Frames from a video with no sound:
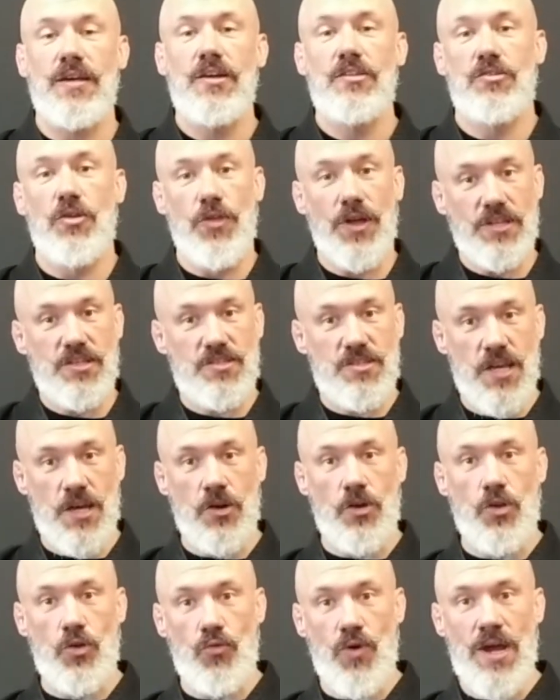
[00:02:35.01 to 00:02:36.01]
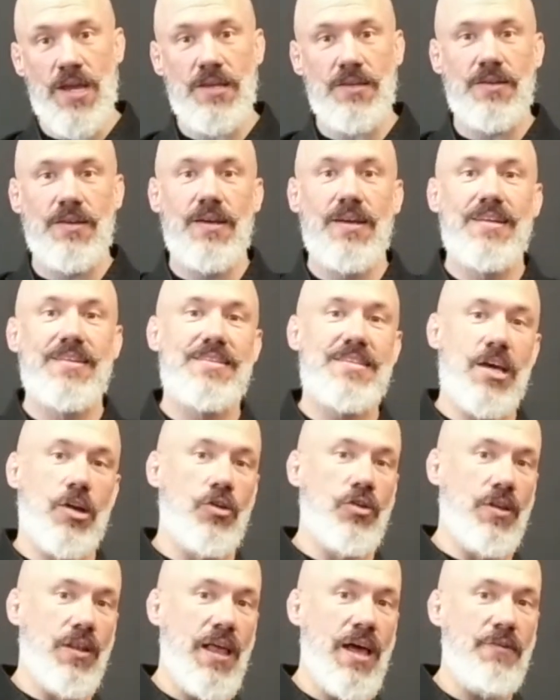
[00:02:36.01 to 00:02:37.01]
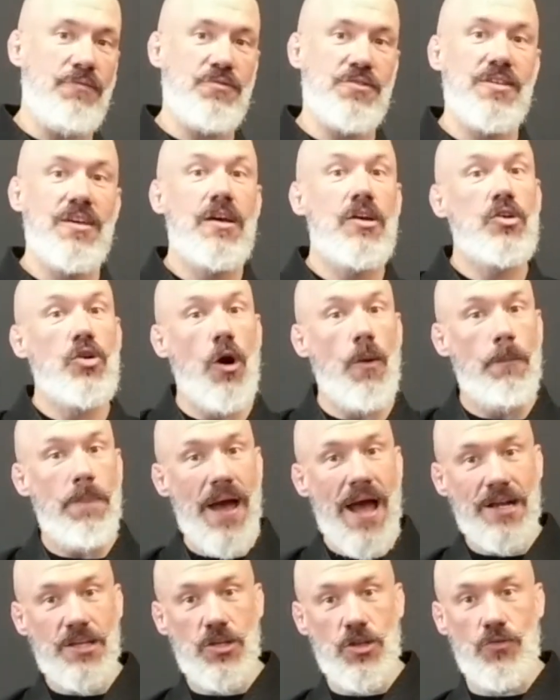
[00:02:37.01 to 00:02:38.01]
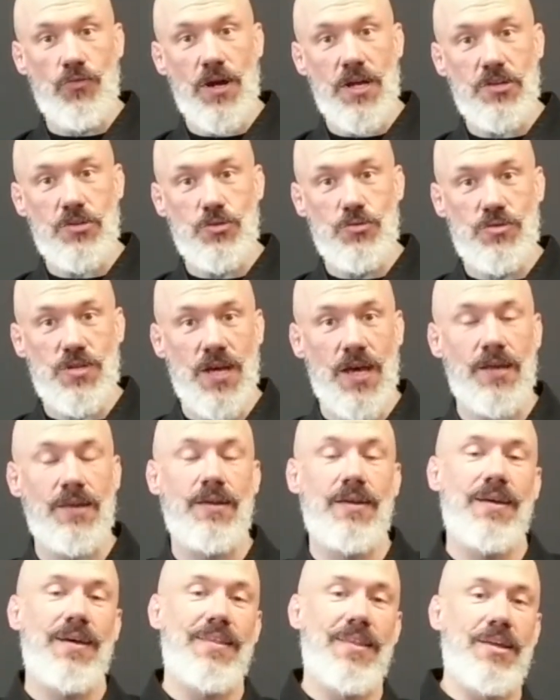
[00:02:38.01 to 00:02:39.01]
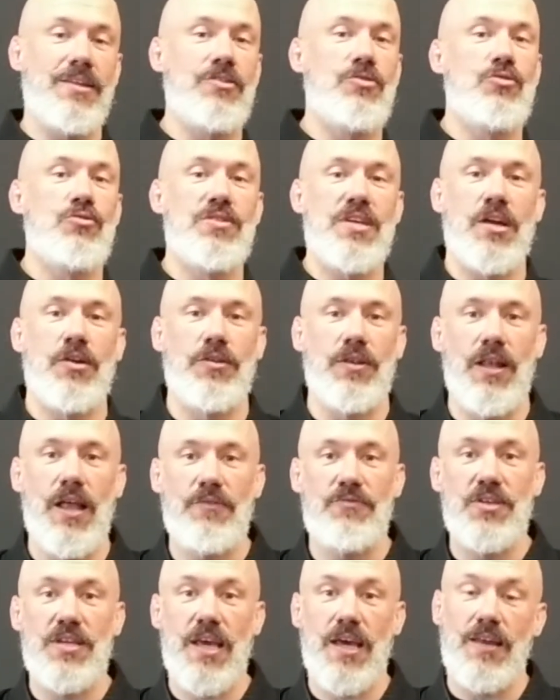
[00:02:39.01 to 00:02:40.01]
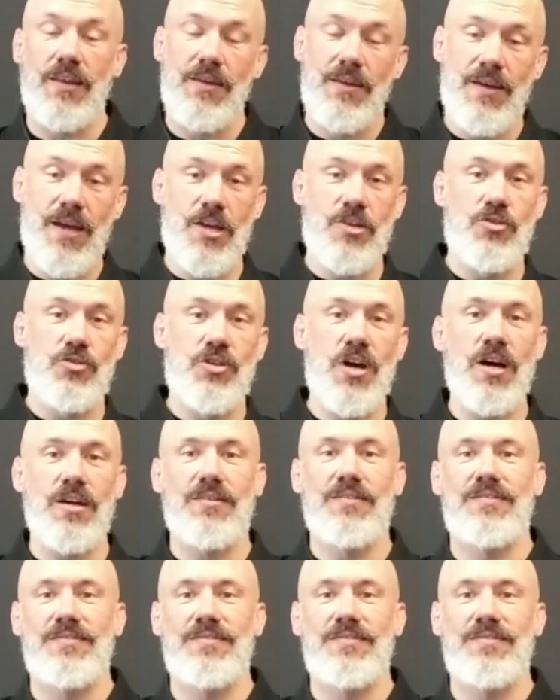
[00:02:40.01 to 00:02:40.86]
So that's 10 on the right, 10 on the left, go back to the right, do 10, and then do 10 on the left again, and you're done.